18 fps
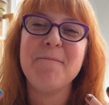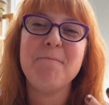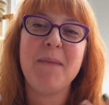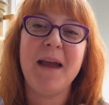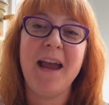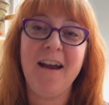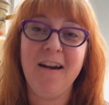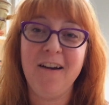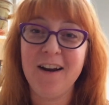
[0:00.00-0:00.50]

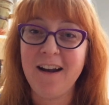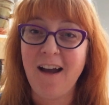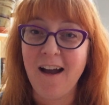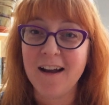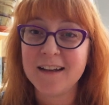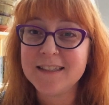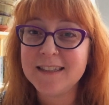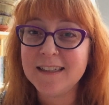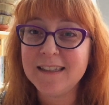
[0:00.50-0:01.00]

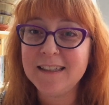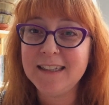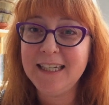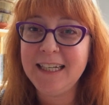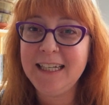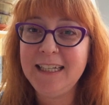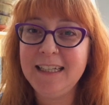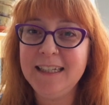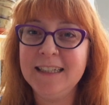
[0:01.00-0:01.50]

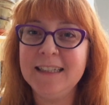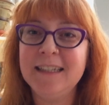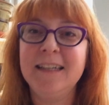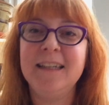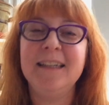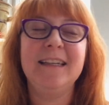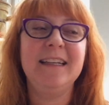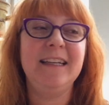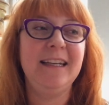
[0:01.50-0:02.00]
Paradoxically,
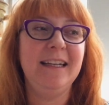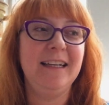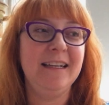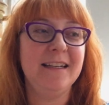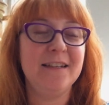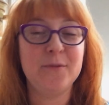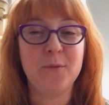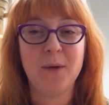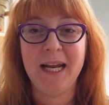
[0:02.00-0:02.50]
it
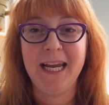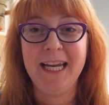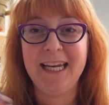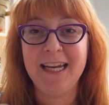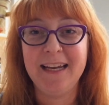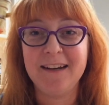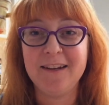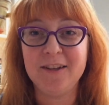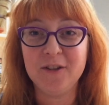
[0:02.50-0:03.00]
is when I
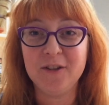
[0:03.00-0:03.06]
get